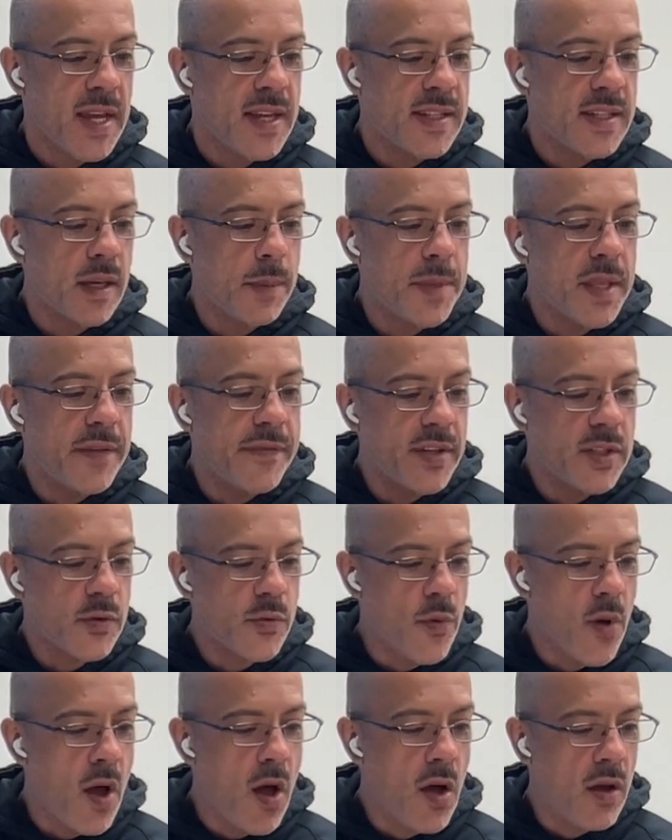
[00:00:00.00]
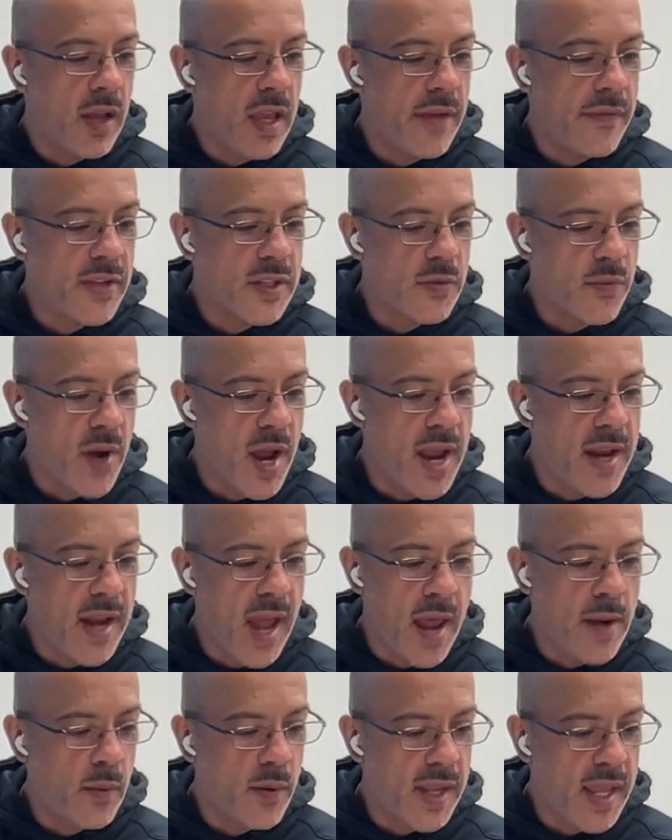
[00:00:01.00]
Tell me if it's wrong, if it's right.
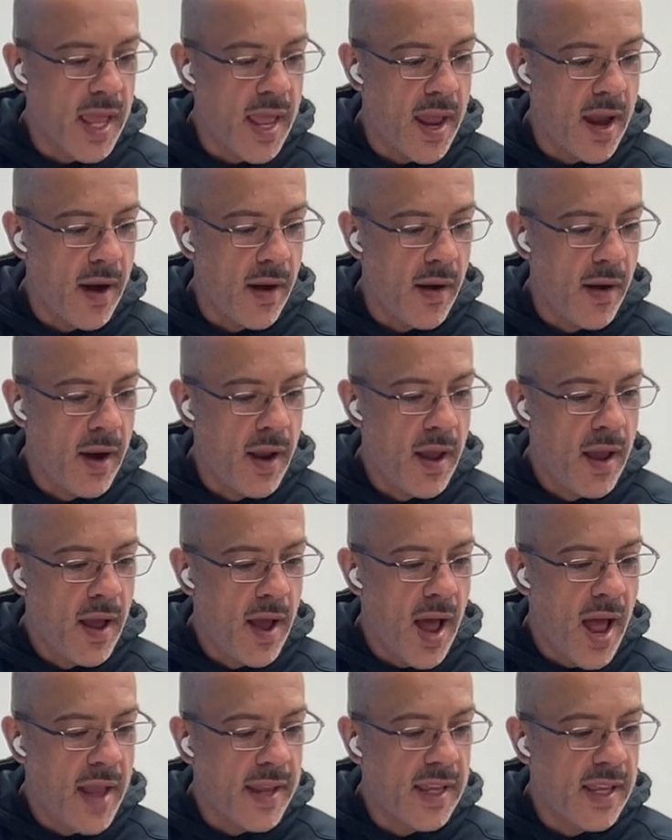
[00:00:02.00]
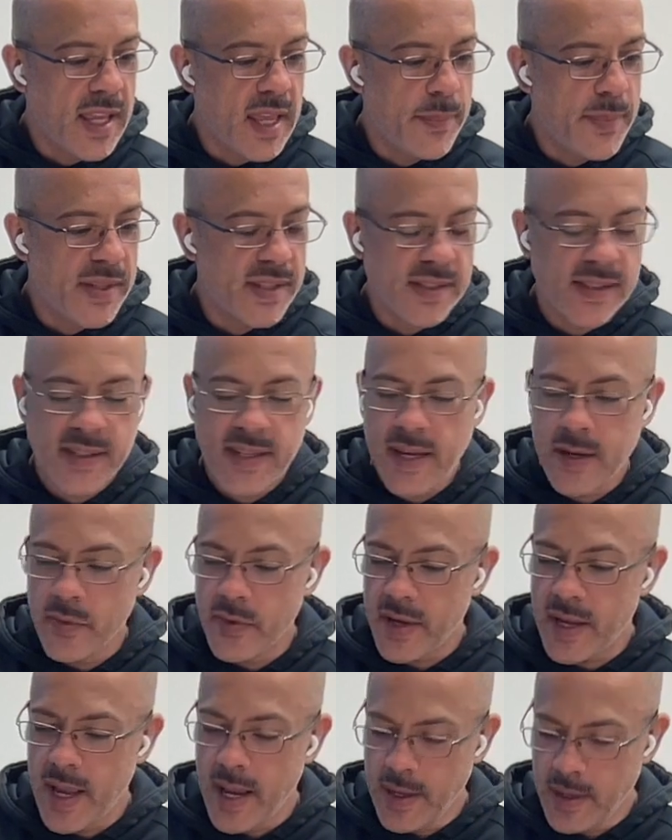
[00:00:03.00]
I don't care. I can keep it
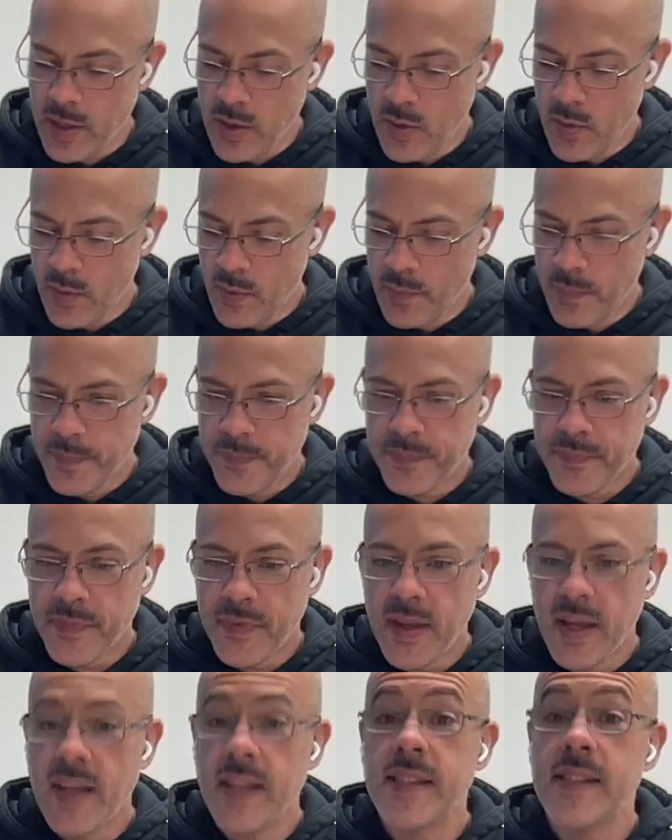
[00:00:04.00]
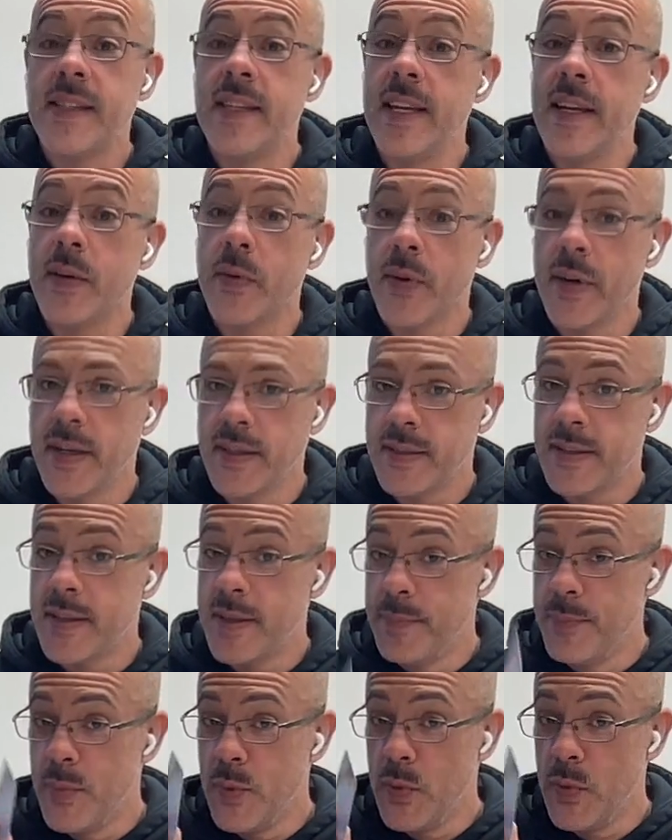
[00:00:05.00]
secret, can you? Secrets, the
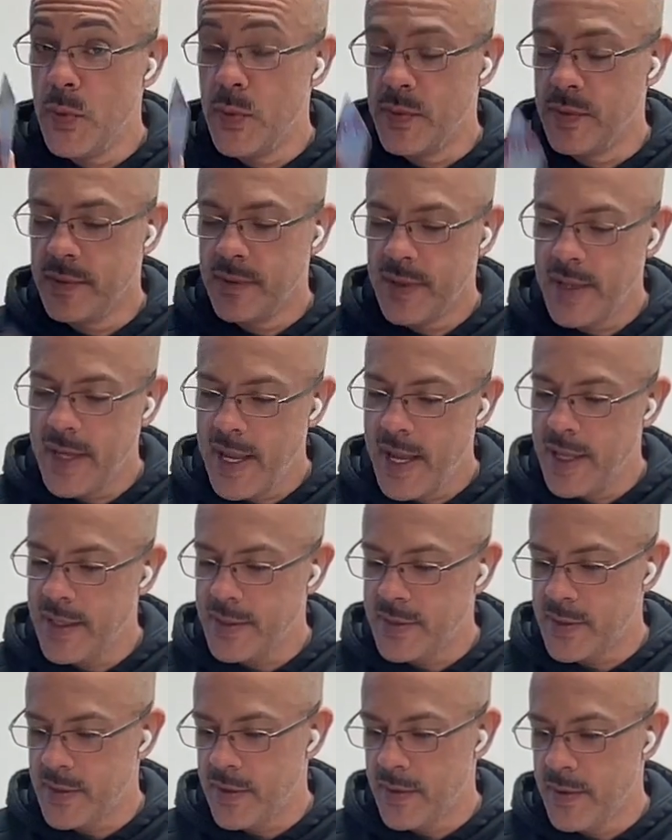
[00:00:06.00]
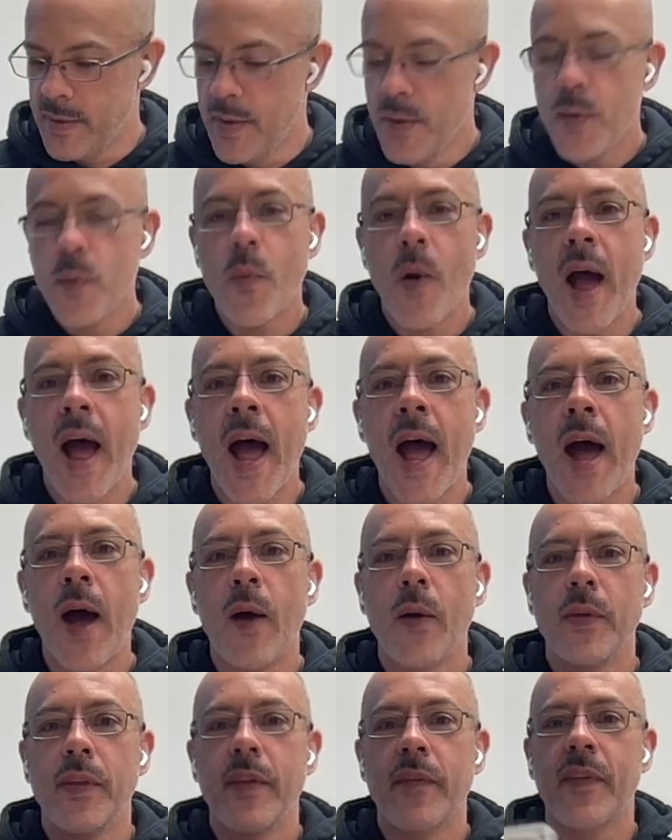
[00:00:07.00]
moon, Cancer.
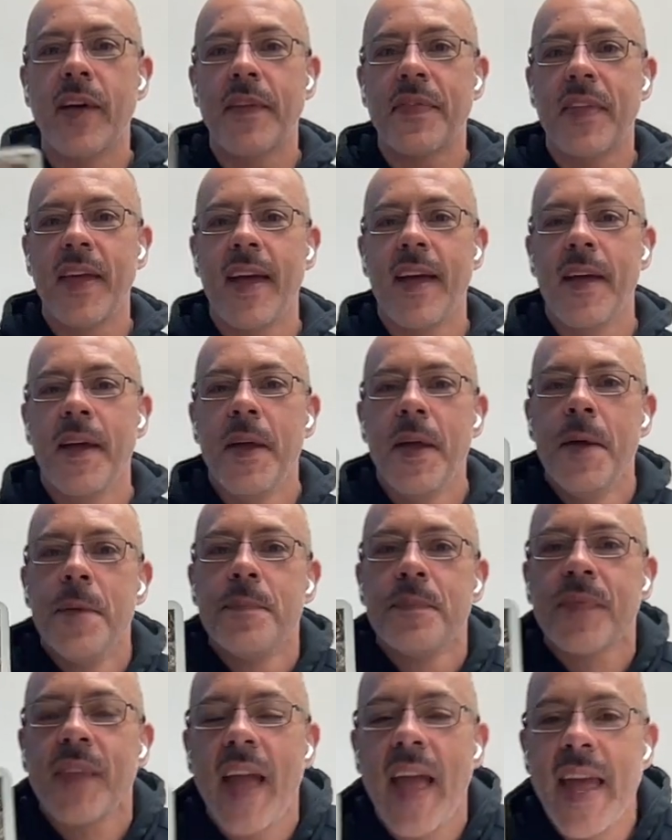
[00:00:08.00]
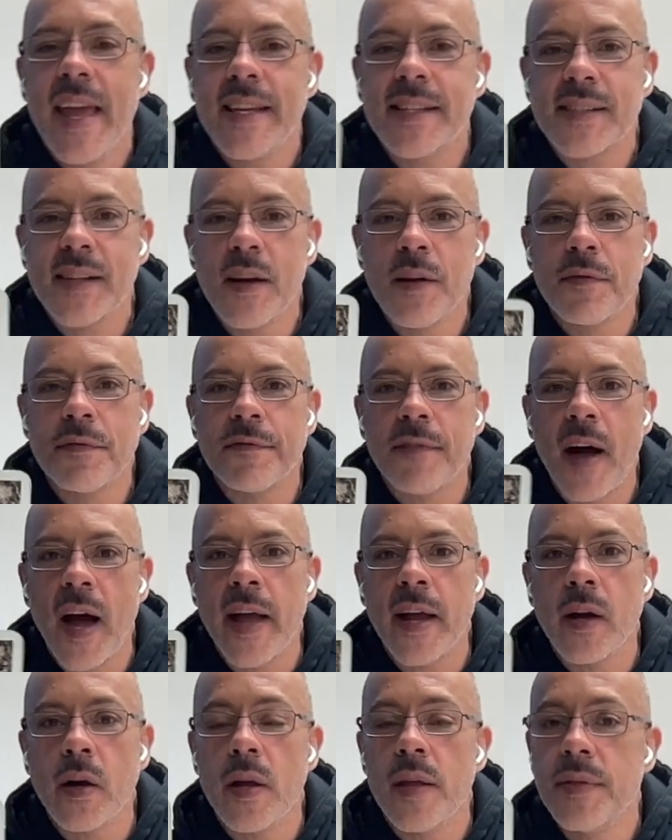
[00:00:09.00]
Wow, you've got the Ace of
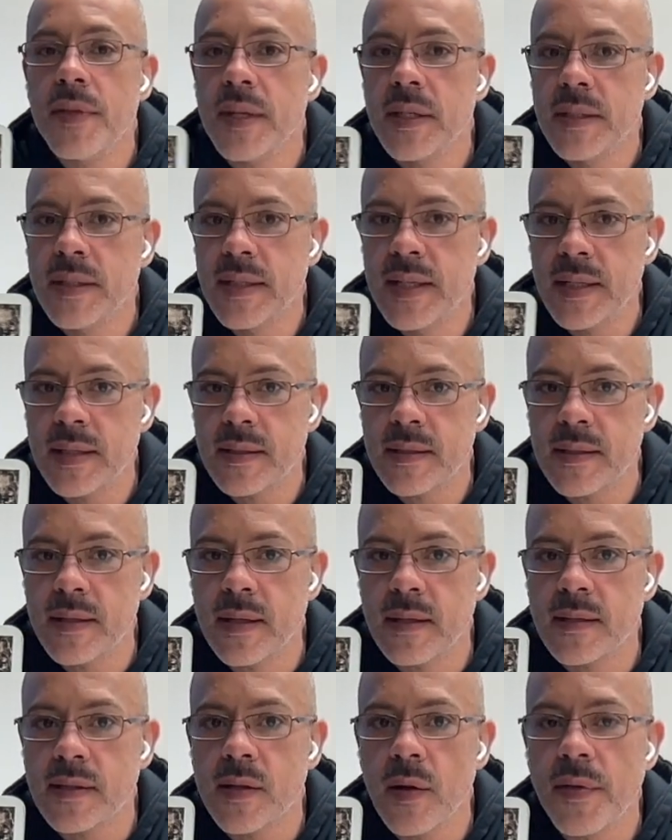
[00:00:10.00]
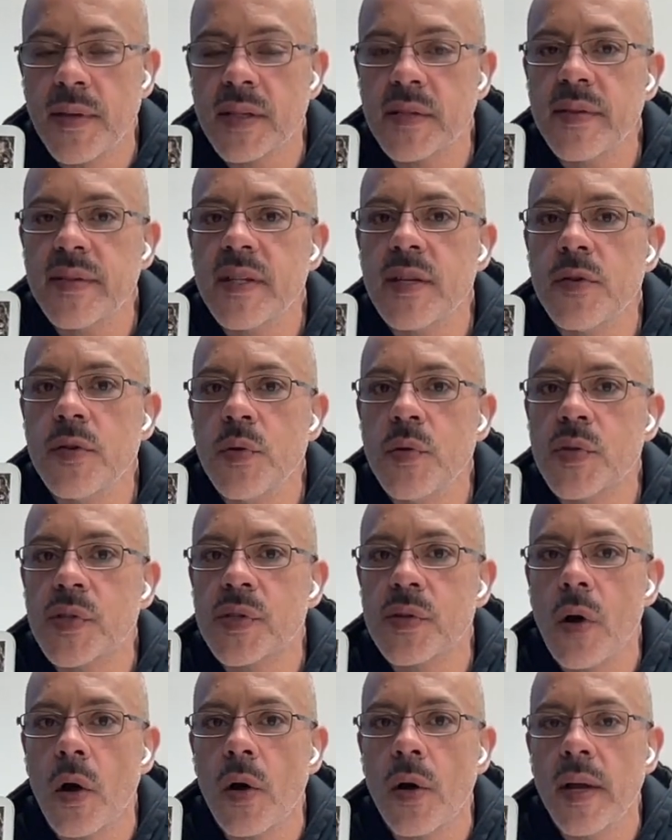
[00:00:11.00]
Fire in the distance. So this was a new
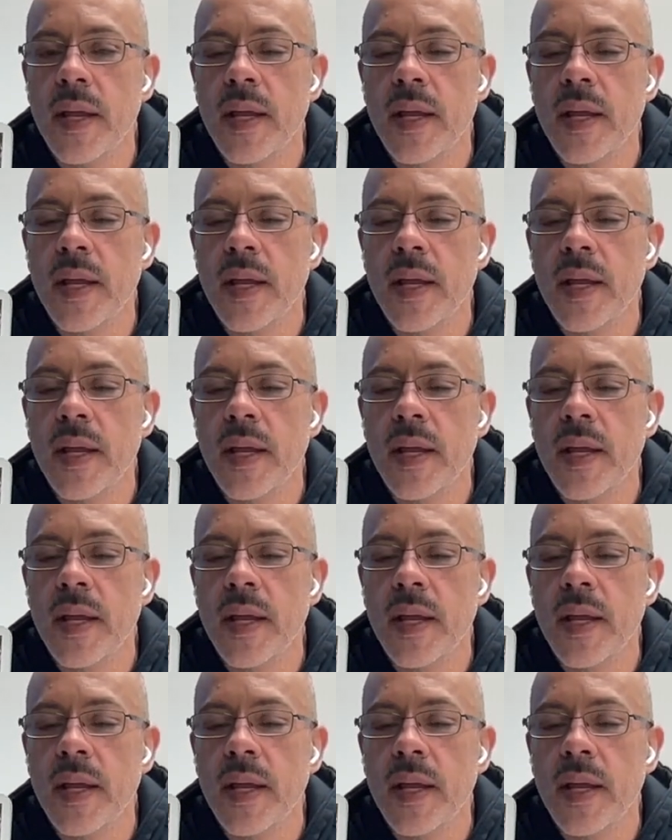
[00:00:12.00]
start